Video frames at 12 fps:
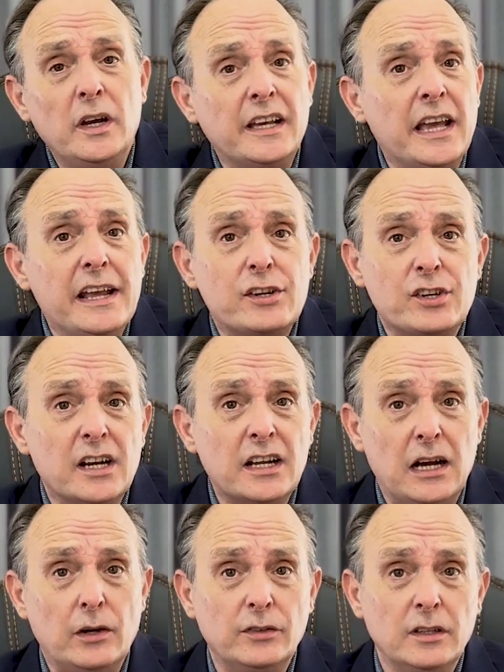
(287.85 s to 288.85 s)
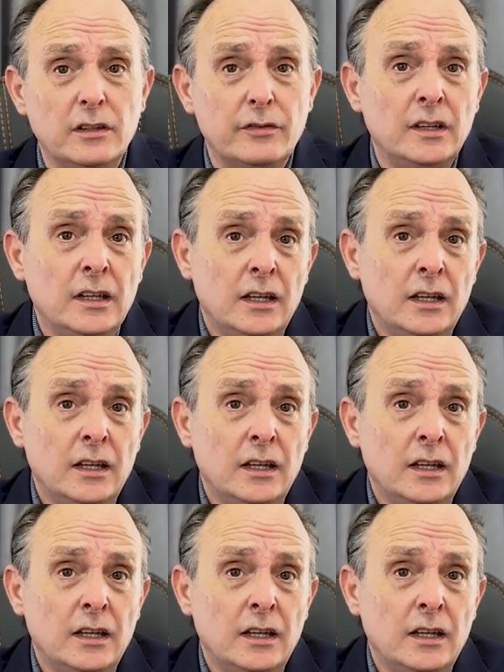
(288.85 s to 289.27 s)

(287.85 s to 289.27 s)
engage an accountant